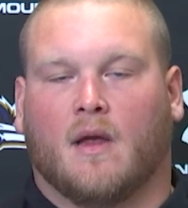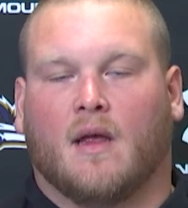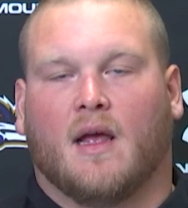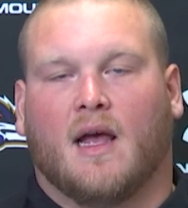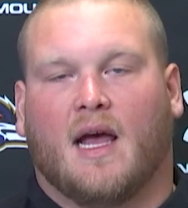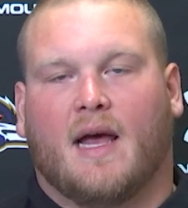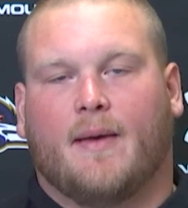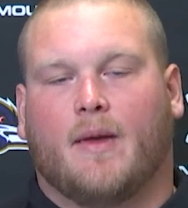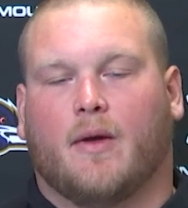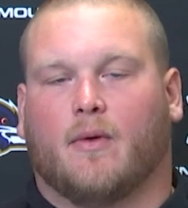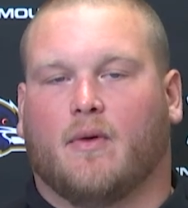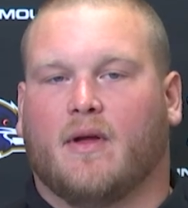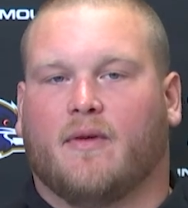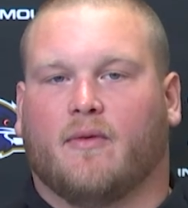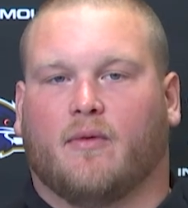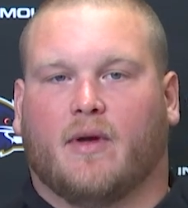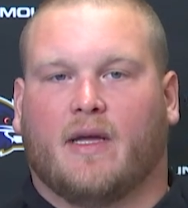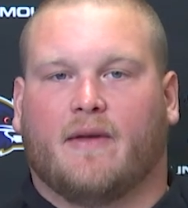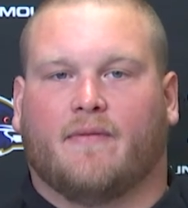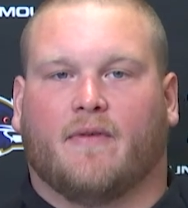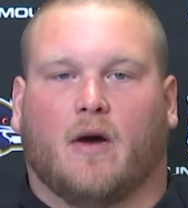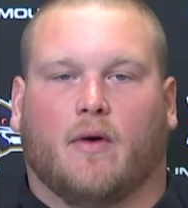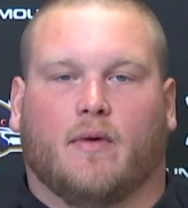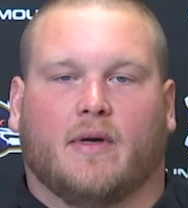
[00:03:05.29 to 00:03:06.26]
I mean,
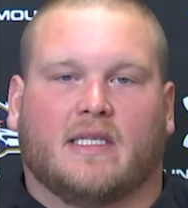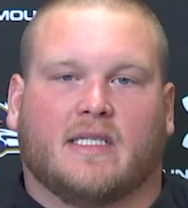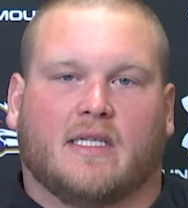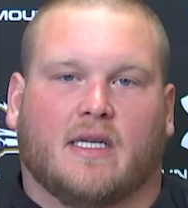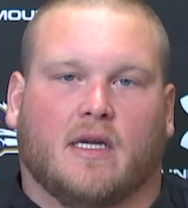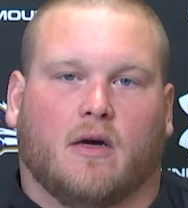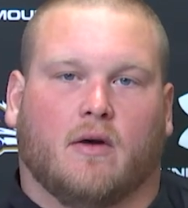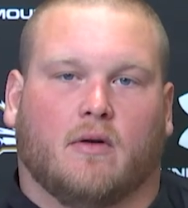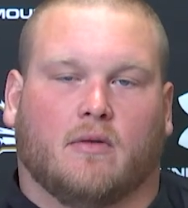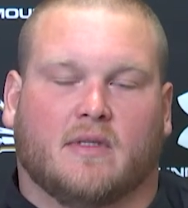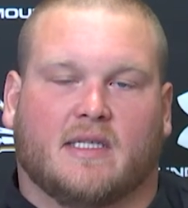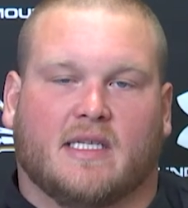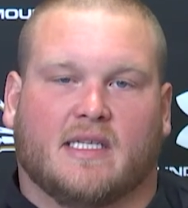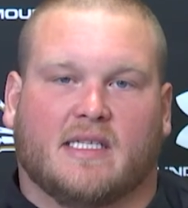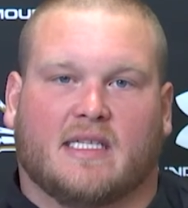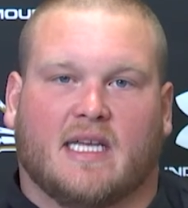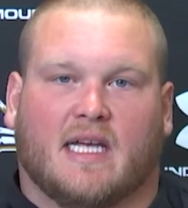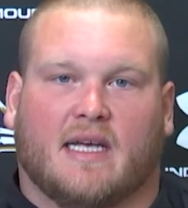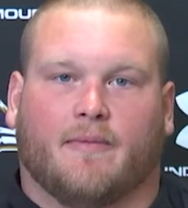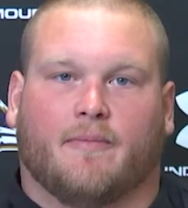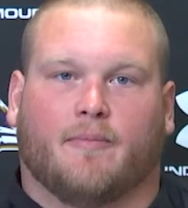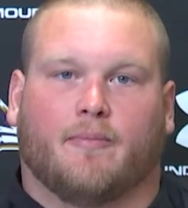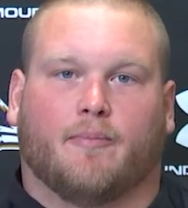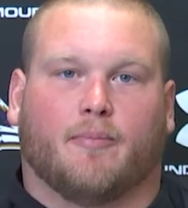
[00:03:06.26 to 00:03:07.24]
we've always known since
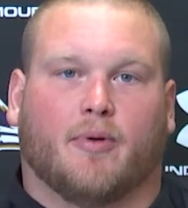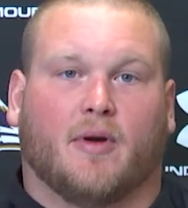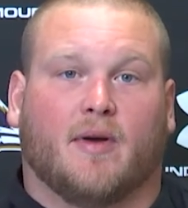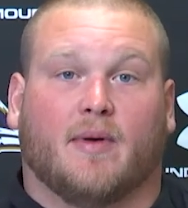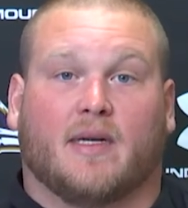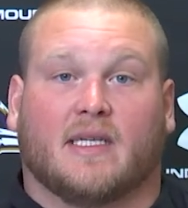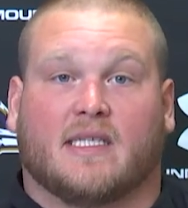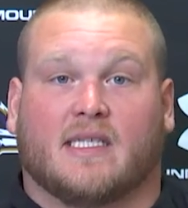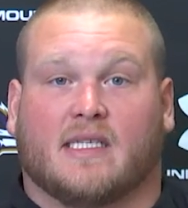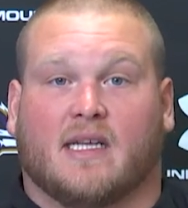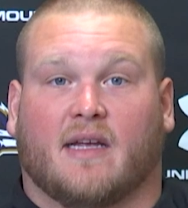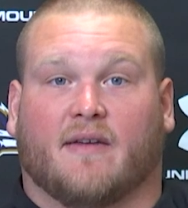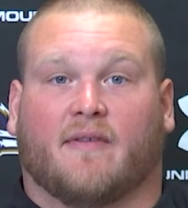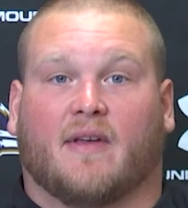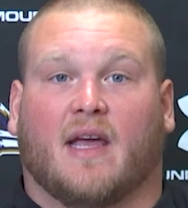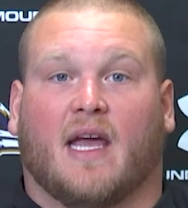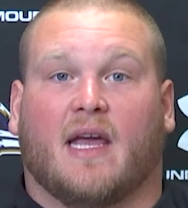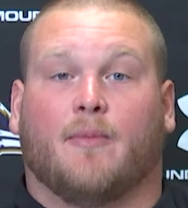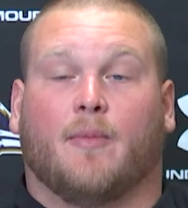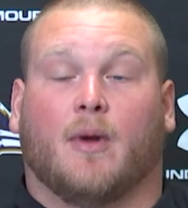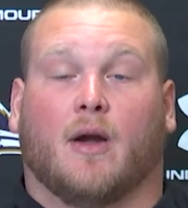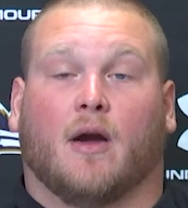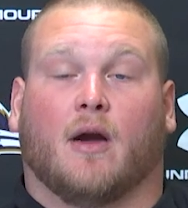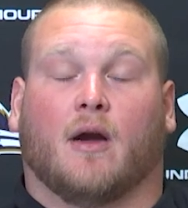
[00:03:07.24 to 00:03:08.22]
I
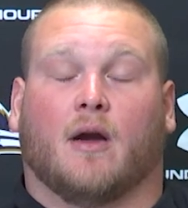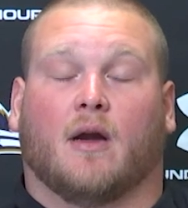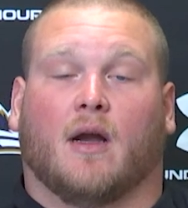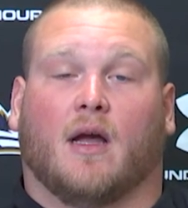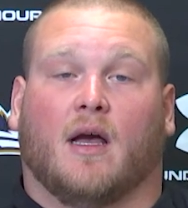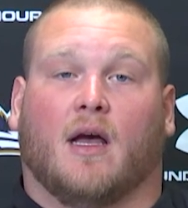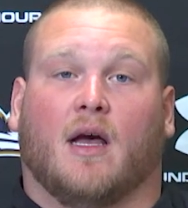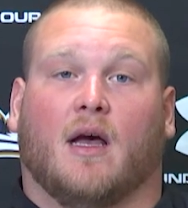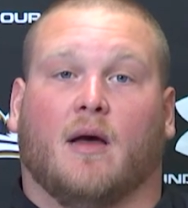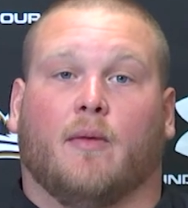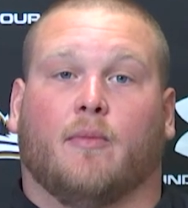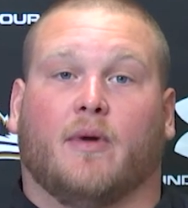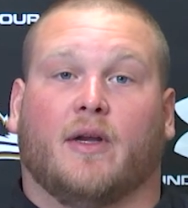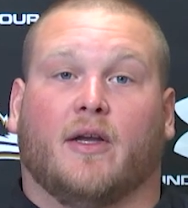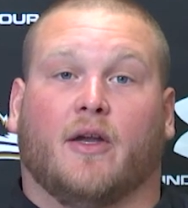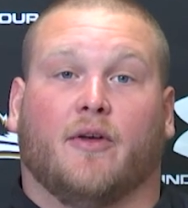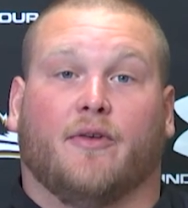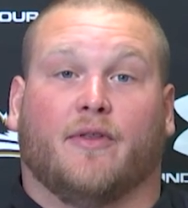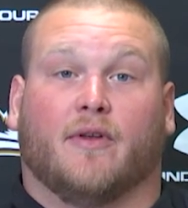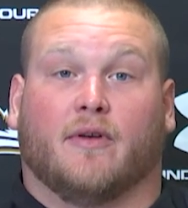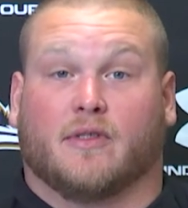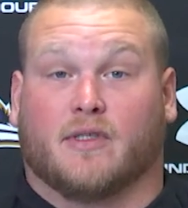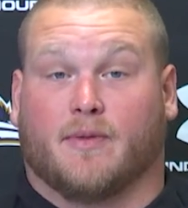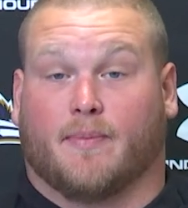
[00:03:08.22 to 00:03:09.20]
came here, we
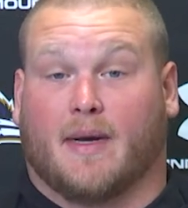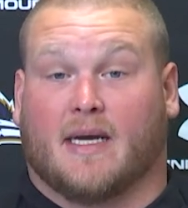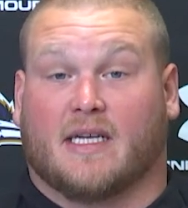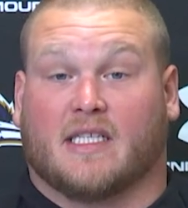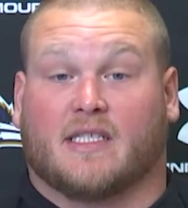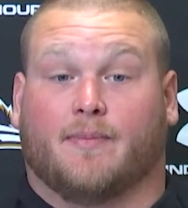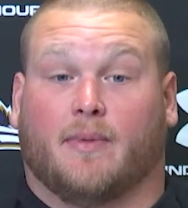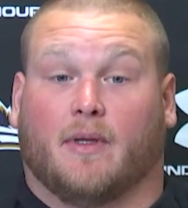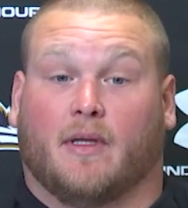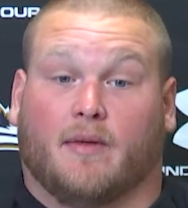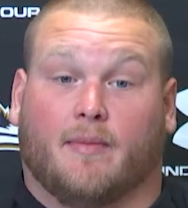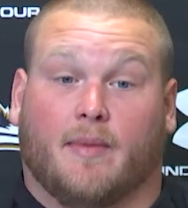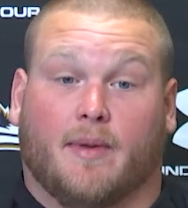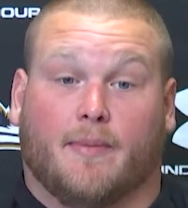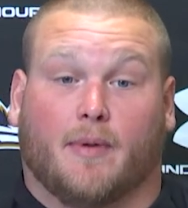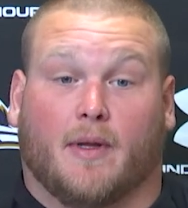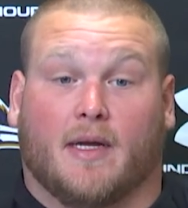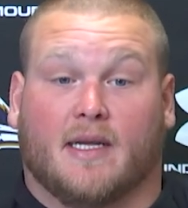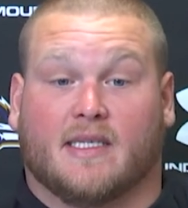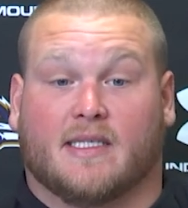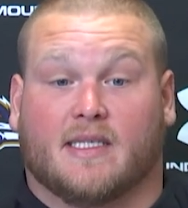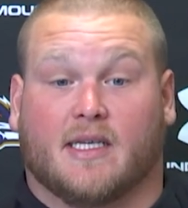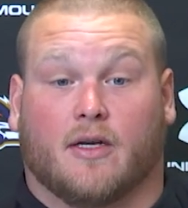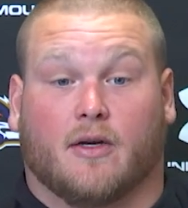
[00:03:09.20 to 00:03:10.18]
knew there was a possibility of me
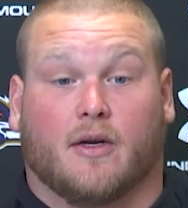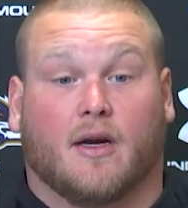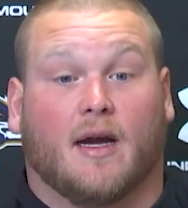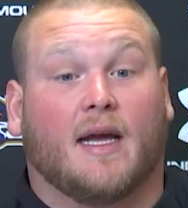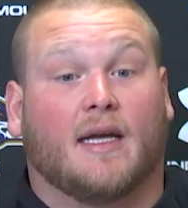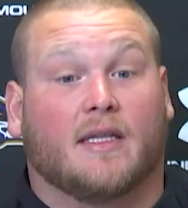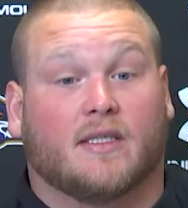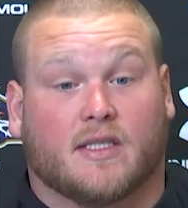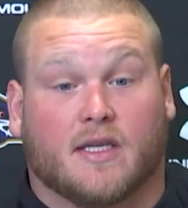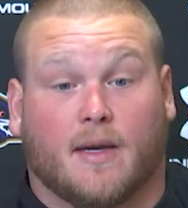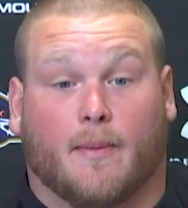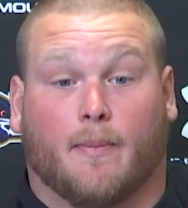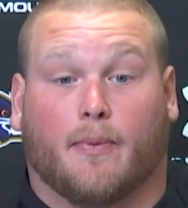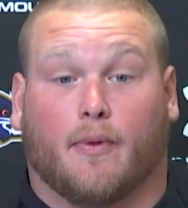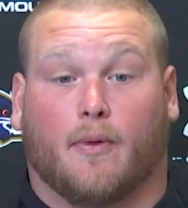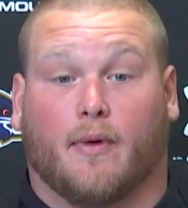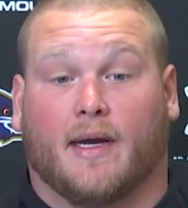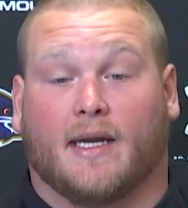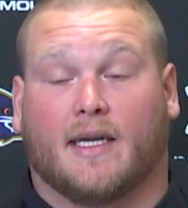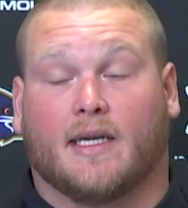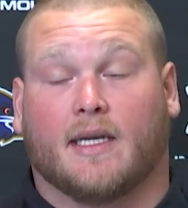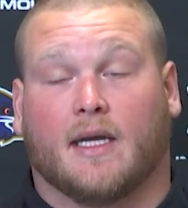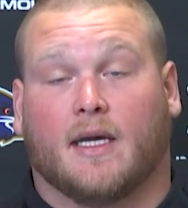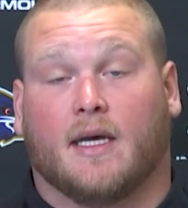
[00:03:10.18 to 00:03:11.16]
playing center at some
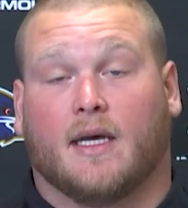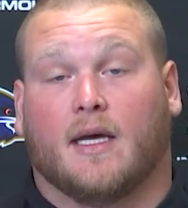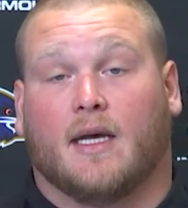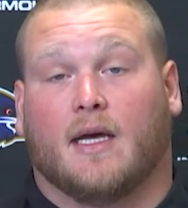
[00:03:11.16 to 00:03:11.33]
point.